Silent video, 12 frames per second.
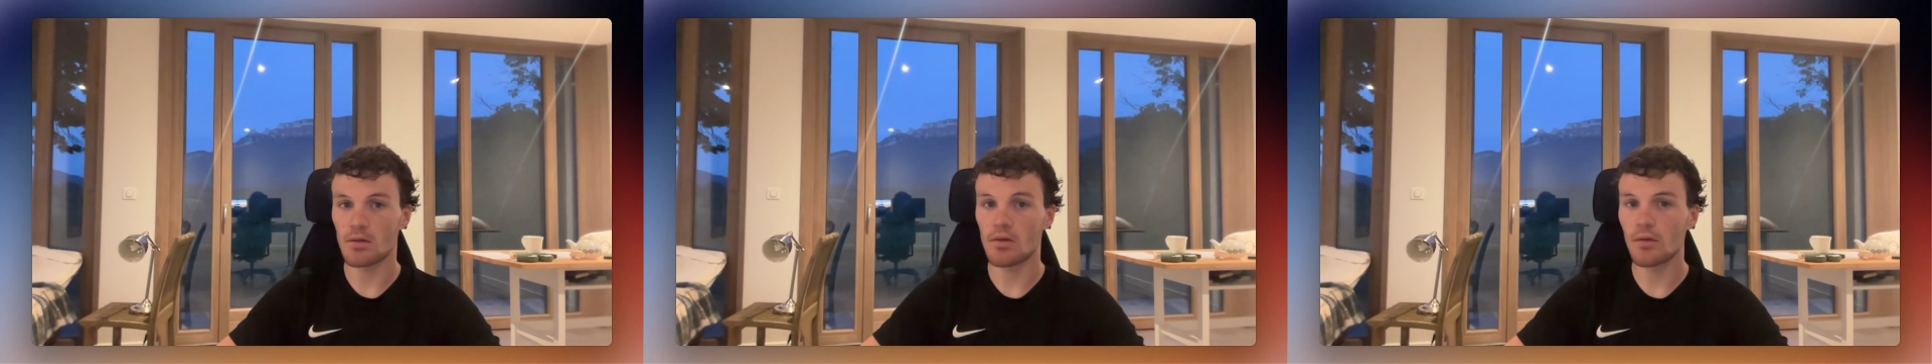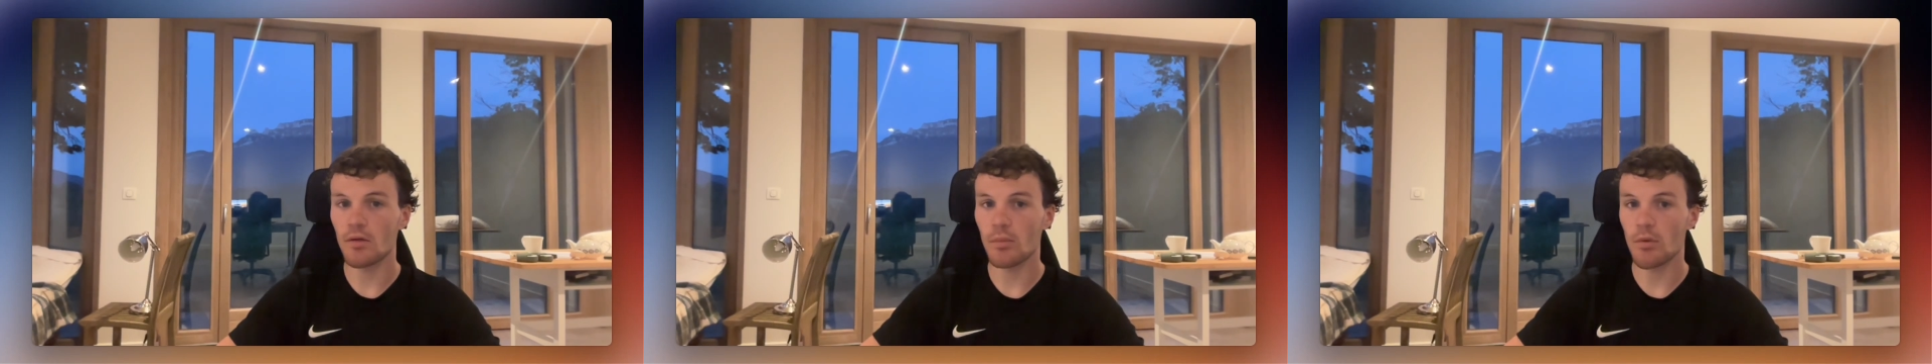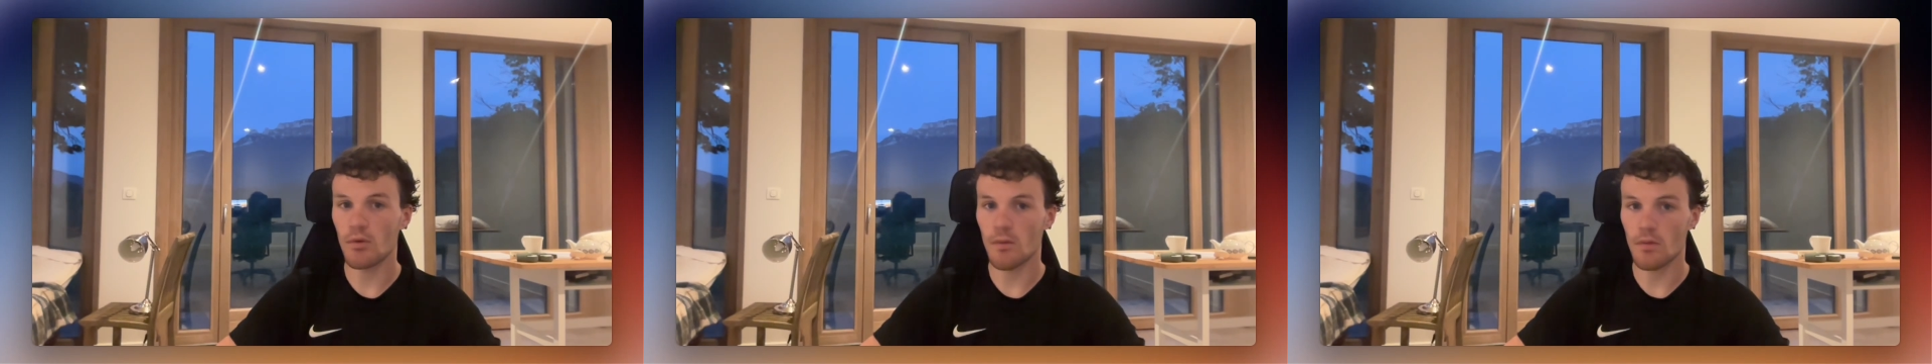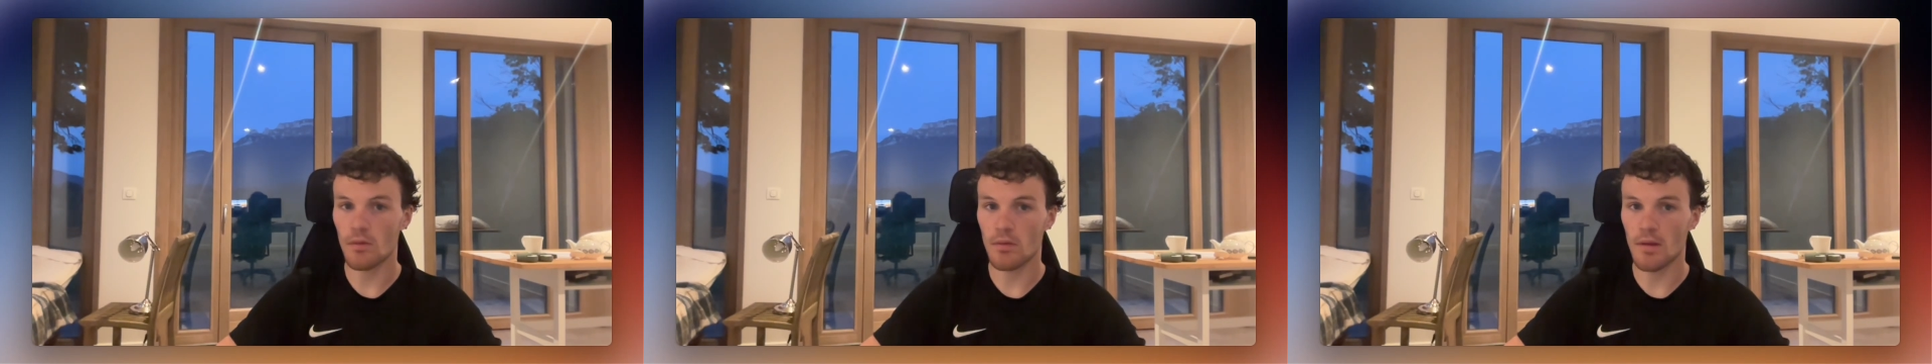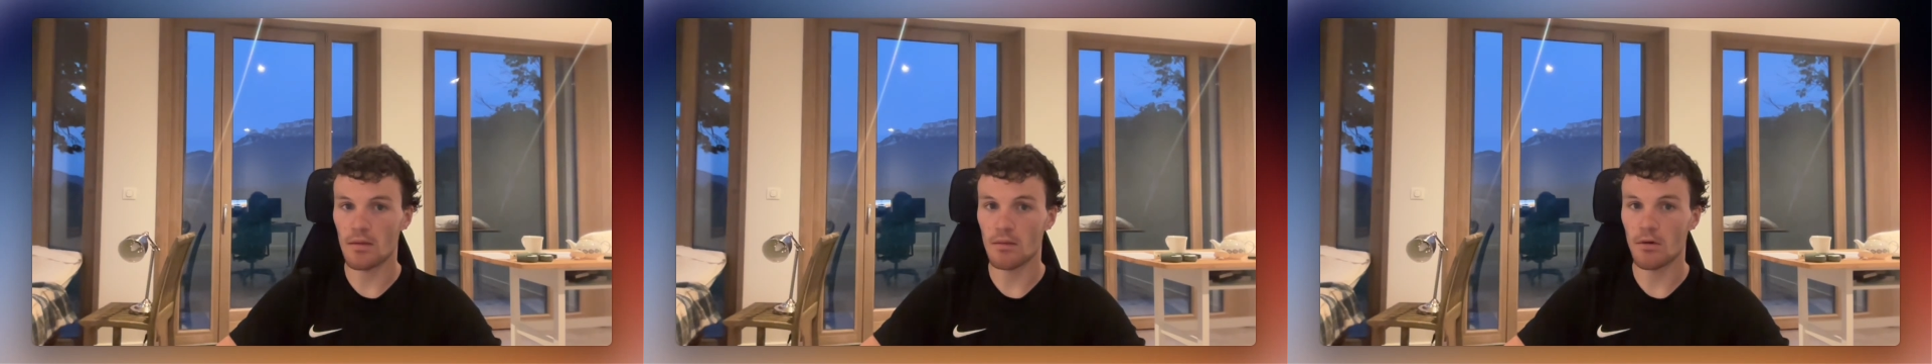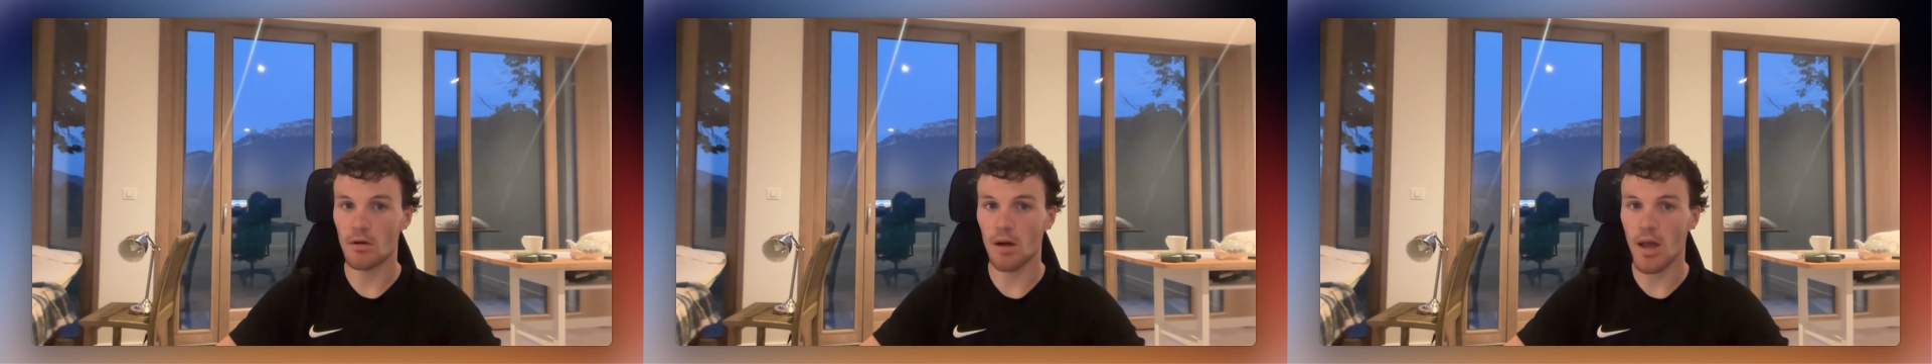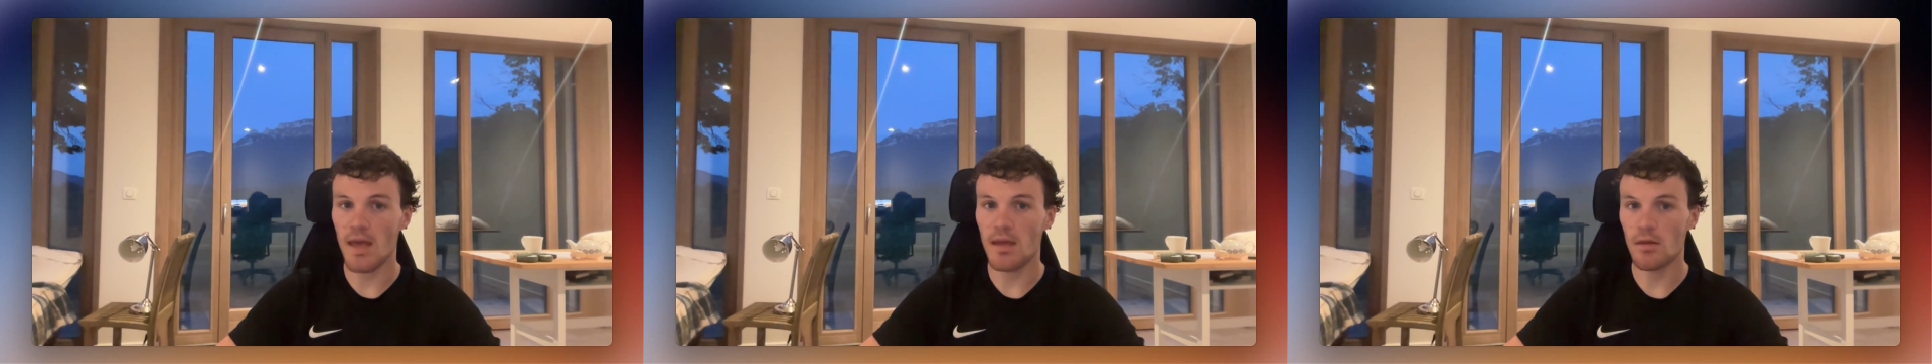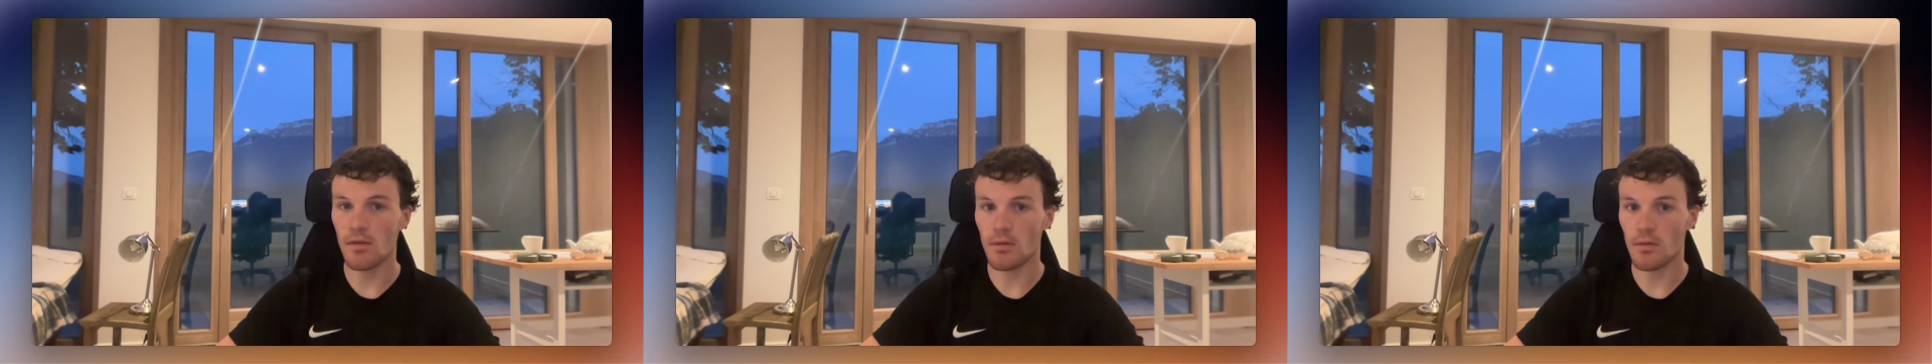knowledge bases that our
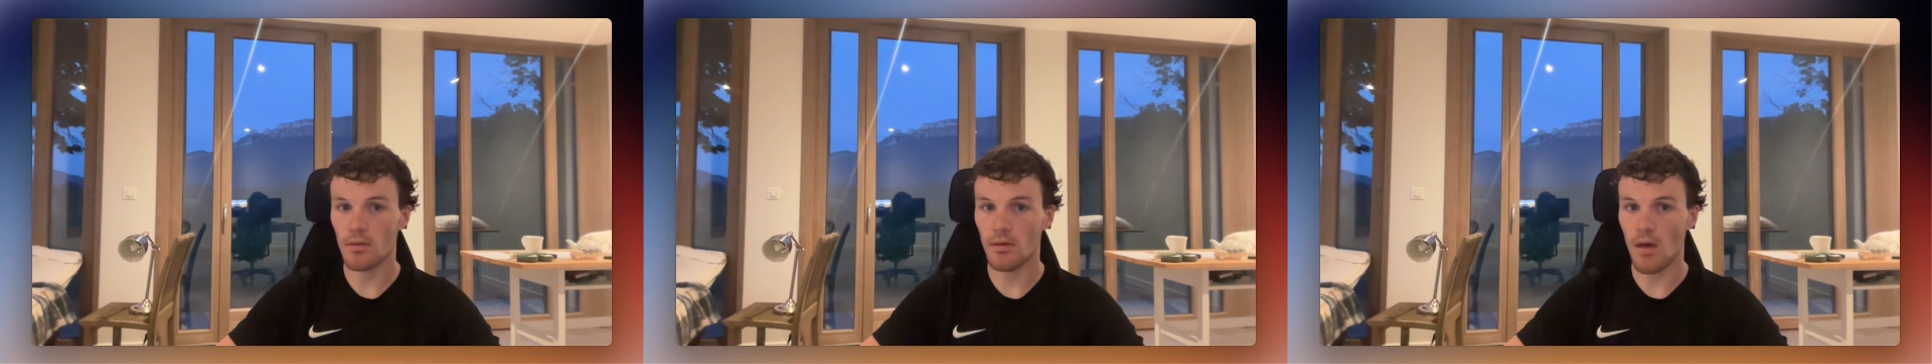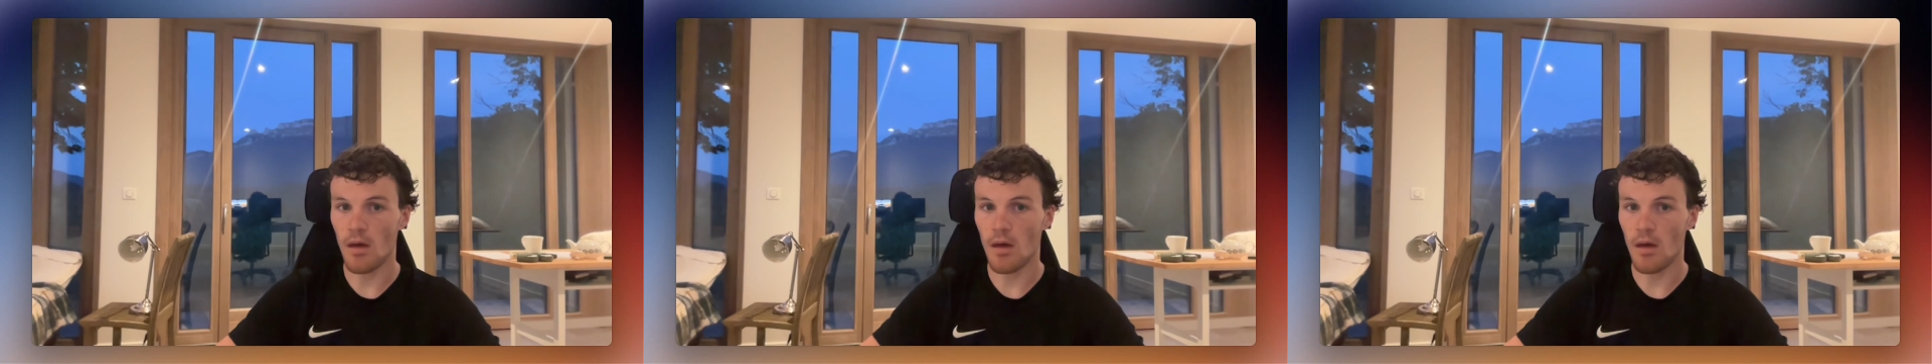agents